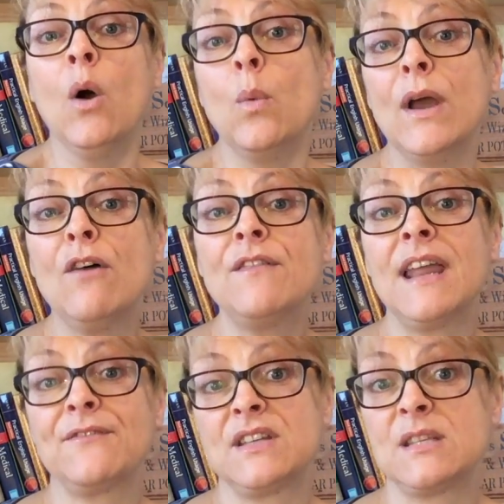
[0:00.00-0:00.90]
We often
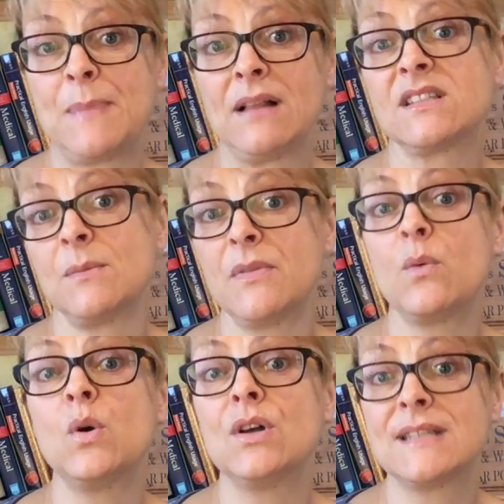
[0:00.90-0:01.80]
have to spell some of the
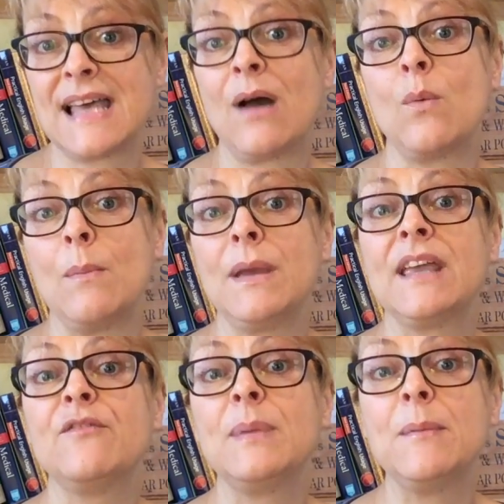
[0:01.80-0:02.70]
words out when we
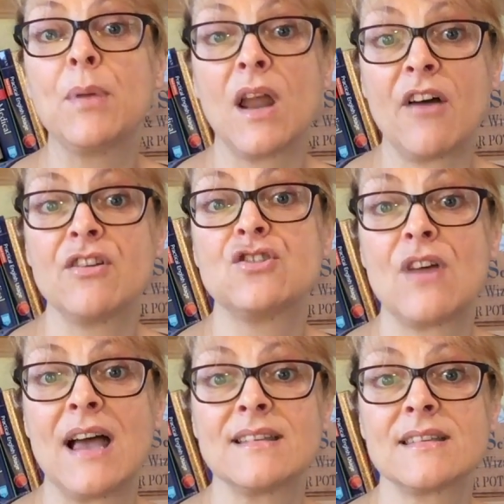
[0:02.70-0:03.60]
give people our
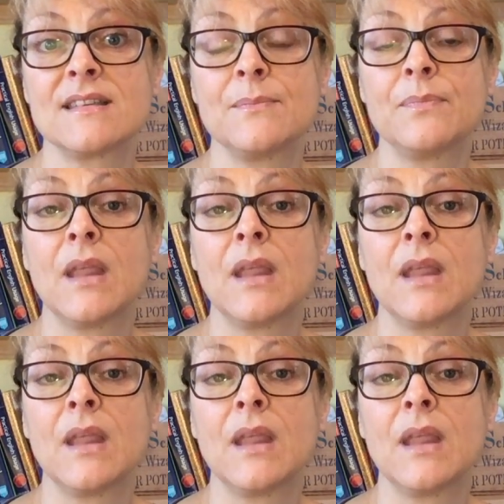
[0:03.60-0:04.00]
address.